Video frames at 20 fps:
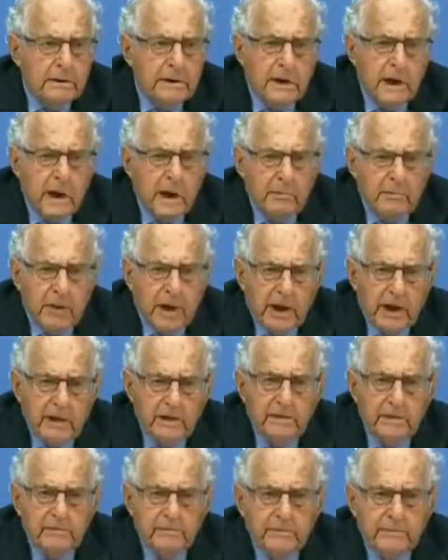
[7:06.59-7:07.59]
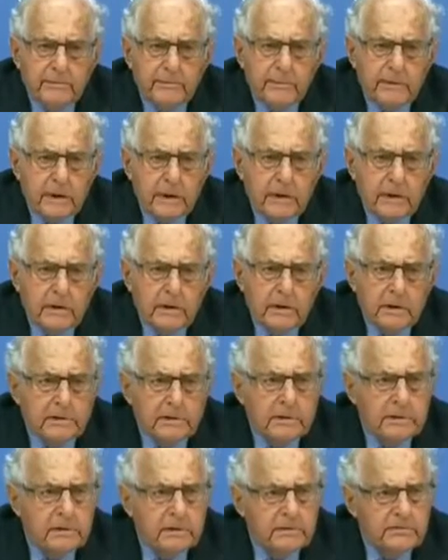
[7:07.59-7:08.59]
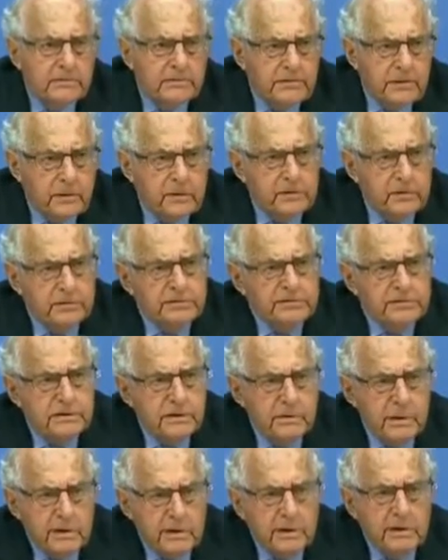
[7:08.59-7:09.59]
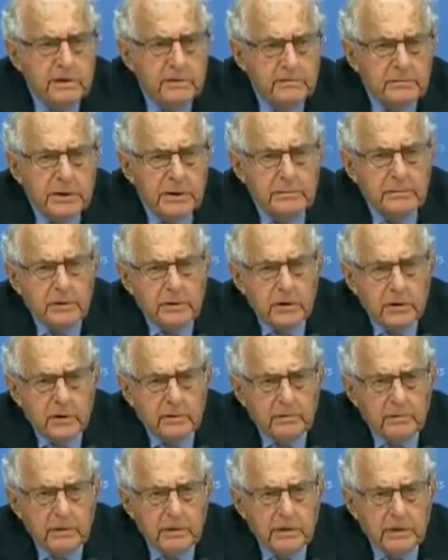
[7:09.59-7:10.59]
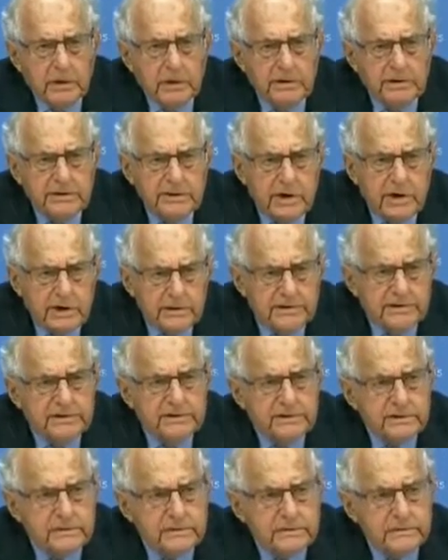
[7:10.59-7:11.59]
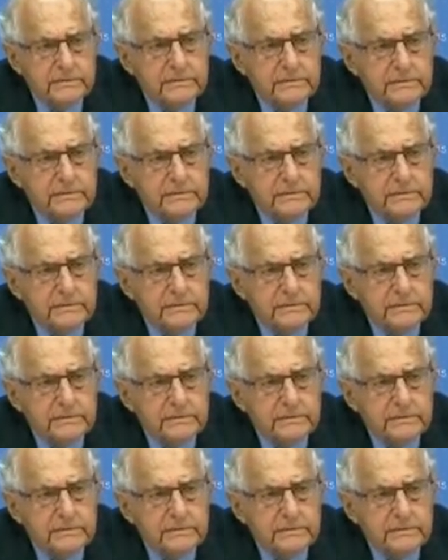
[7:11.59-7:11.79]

The campaign to confuse the American people has been intense.